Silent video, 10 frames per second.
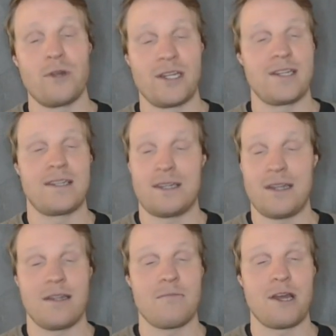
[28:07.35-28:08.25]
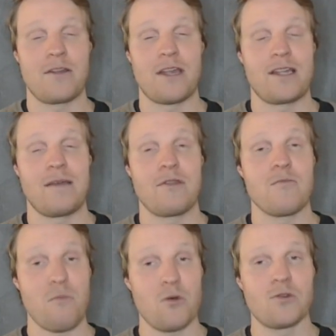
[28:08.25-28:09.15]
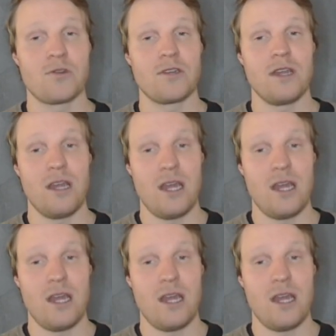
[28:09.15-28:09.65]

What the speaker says: which is the player that I deem the most